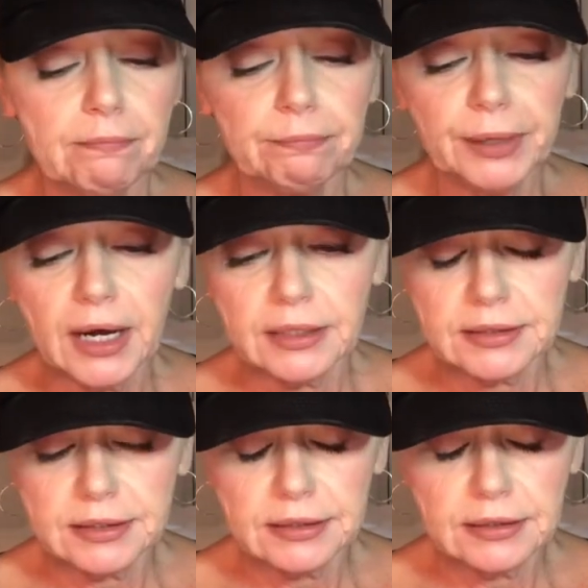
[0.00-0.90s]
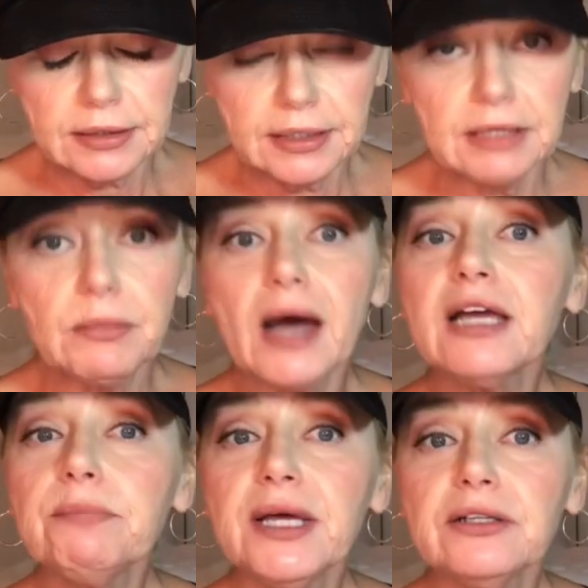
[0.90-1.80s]
But in my
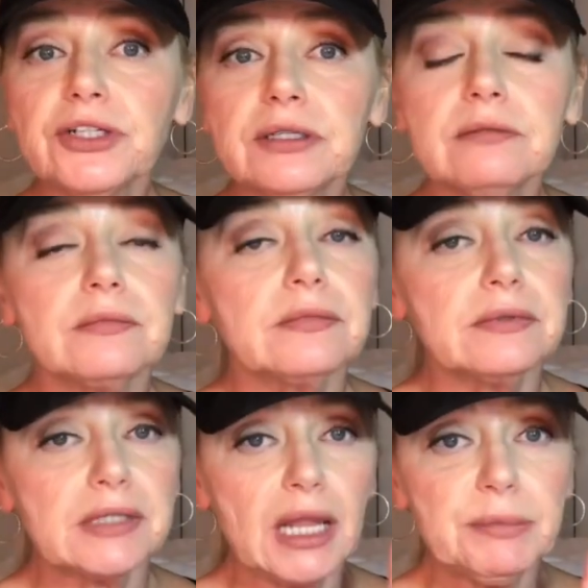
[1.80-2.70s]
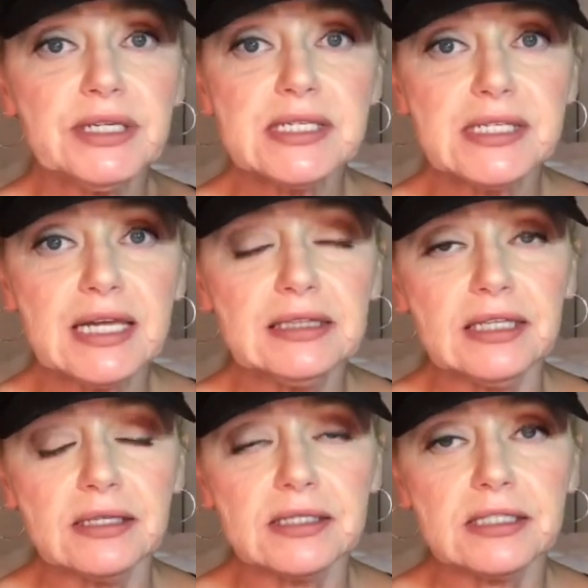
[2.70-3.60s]
opinion, now let me just state
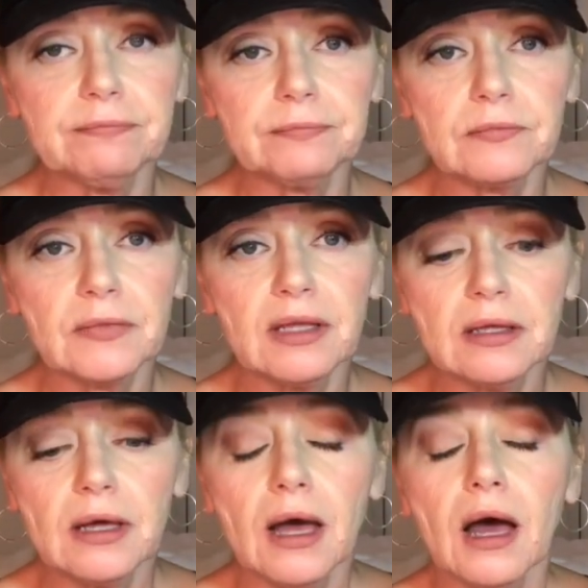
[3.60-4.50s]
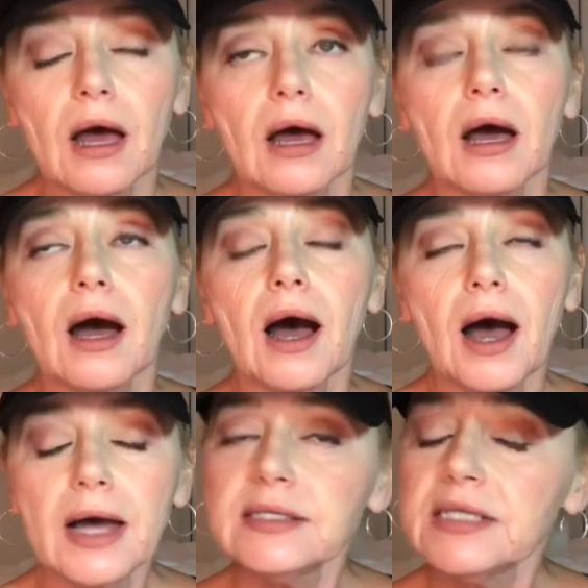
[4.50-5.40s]
this,
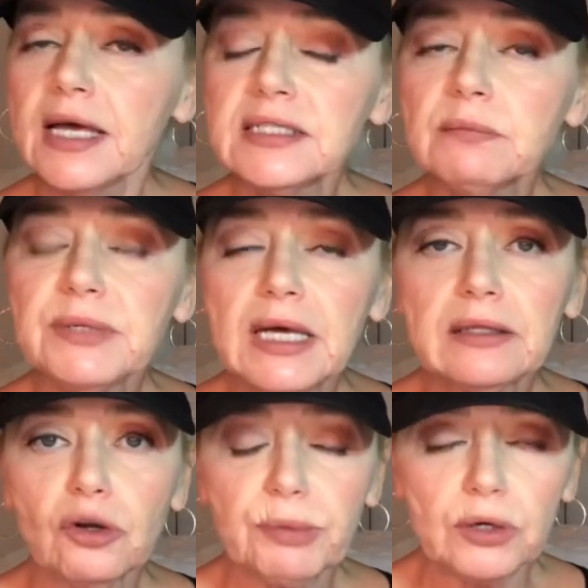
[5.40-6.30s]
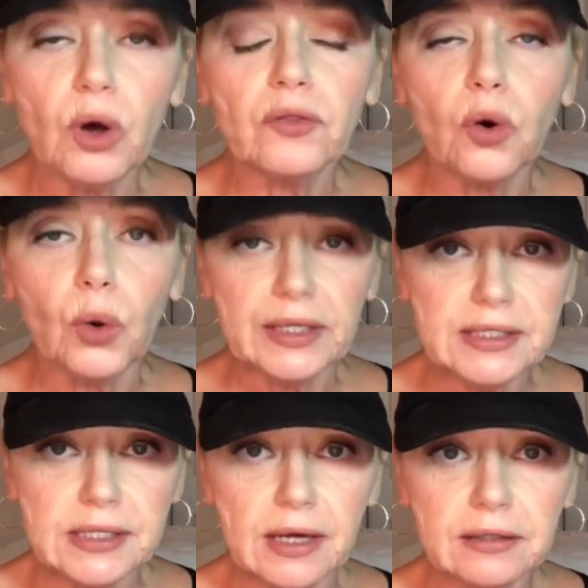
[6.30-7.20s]
I tend to be a little bit on the oily
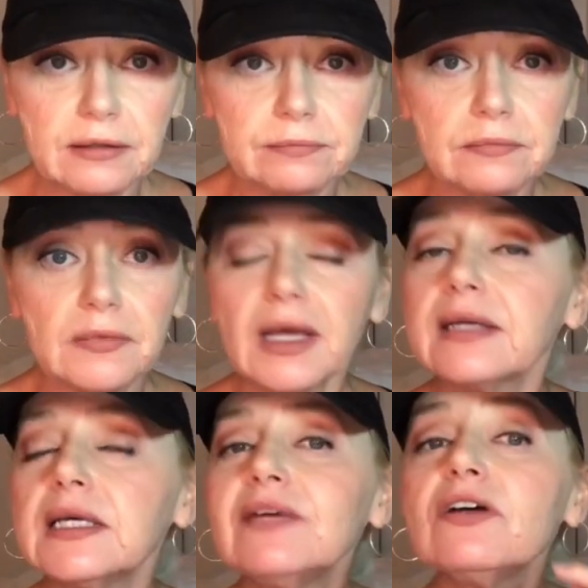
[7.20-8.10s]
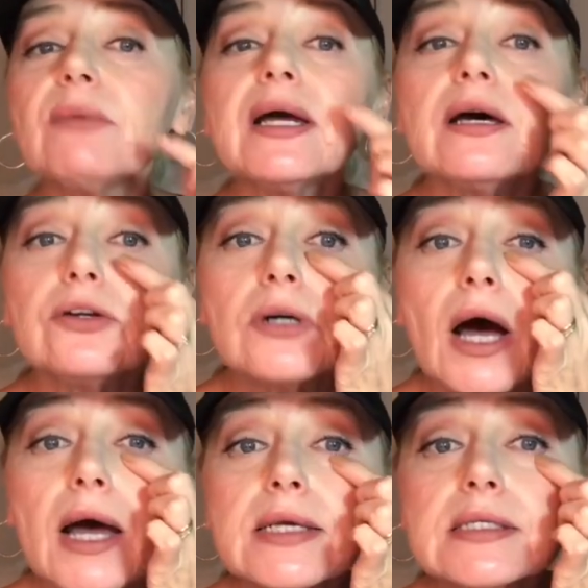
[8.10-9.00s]
side, and even my under
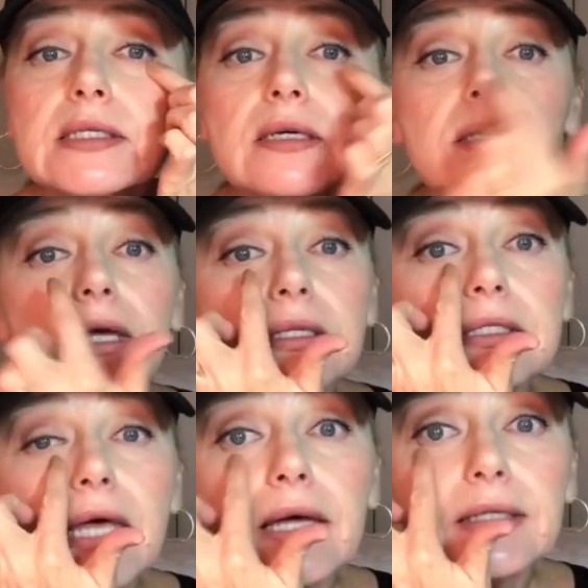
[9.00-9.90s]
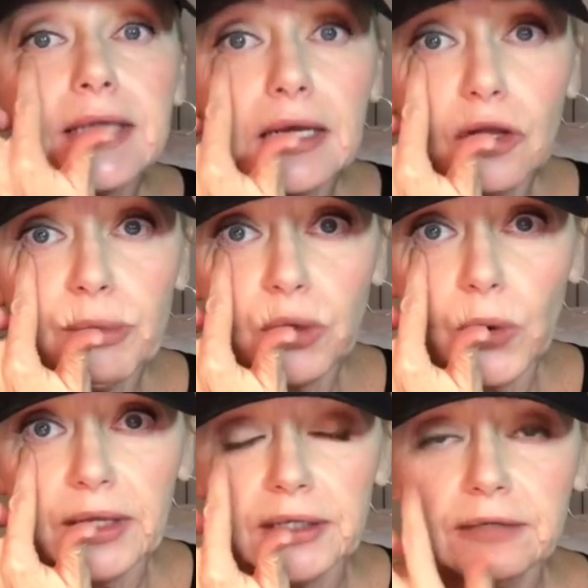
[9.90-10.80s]
eyes can tend to get a little bit
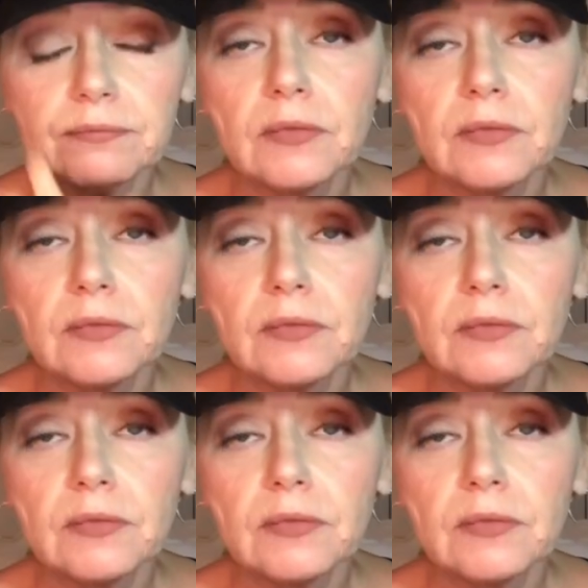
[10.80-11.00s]
oily.